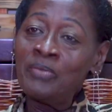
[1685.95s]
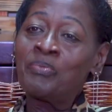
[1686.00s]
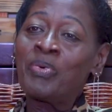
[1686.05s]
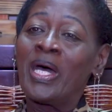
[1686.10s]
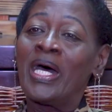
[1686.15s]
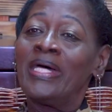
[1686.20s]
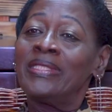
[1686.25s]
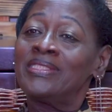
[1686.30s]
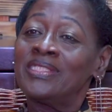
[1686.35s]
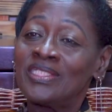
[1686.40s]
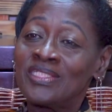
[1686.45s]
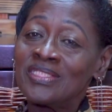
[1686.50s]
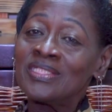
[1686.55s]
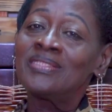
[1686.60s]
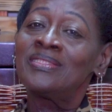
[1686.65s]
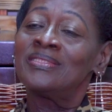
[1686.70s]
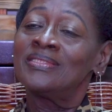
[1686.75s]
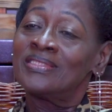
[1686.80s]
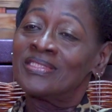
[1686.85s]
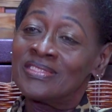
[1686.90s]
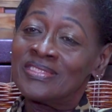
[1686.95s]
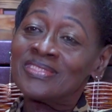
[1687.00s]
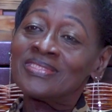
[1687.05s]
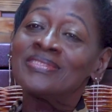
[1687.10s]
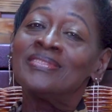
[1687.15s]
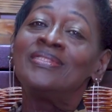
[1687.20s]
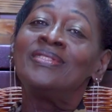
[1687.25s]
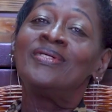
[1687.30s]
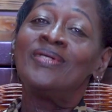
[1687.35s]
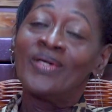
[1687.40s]
the
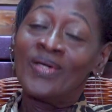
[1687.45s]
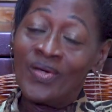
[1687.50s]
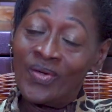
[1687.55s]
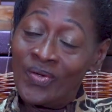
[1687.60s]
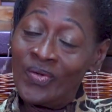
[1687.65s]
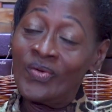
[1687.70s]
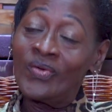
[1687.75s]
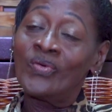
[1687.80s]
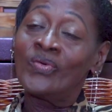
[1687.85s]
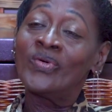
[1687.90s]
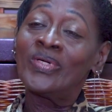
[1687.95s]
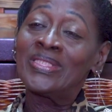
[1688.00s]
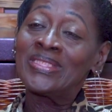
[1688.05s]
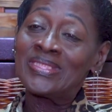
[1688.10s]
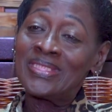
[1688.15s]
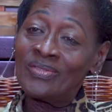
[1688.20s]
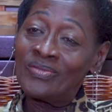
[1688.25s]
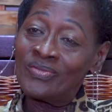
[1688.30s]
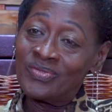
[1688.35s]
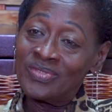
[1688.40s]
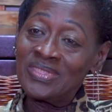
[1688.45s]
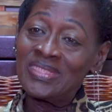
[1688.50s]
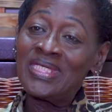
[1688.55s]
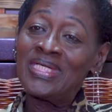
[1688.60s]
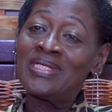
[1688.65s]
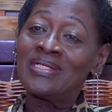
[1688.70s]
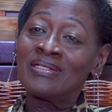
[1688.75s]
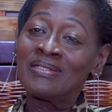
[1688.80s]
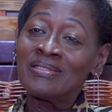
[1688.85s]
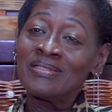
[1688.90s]
practitioners who is
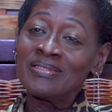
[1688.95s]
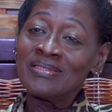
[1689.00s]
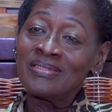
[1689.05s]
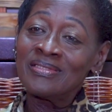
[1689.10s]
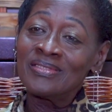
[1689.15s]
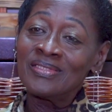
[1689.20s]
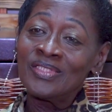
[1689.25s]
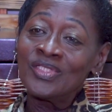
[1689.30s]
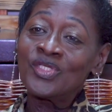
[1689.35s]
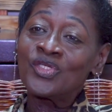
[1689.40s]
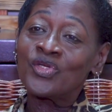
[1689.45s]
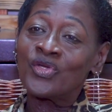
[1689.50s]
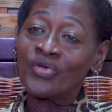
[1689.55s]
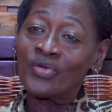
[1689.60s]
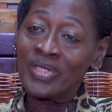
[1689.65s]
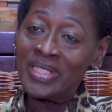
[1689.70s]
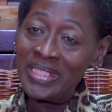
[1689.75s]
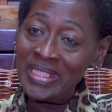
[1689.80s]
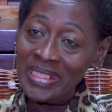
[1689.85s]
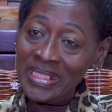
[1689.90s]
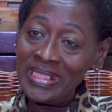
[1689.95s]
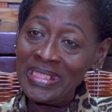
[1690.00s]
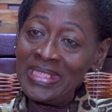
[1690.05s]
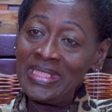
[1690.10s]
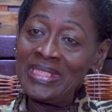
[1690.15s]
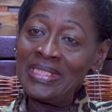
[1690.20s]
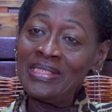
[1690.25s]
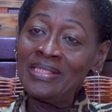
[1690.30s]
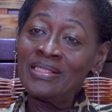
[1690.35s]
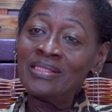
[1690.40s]
there
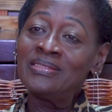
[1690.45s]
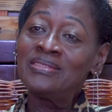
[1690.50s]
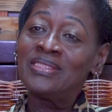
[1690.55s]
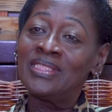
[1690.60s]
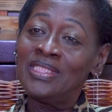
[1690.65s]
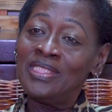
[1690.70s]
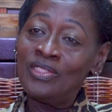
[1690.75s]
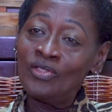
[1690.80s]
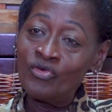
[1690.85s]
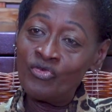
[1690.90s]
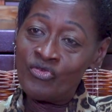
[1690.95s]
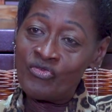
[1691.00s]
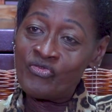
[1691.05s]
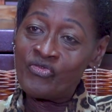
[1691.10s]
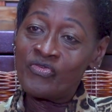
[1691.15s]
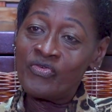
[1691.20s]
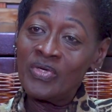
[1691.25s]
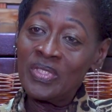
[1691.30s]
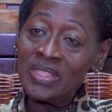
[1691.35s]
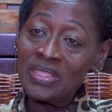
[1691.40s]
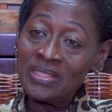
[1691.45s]
training the youth,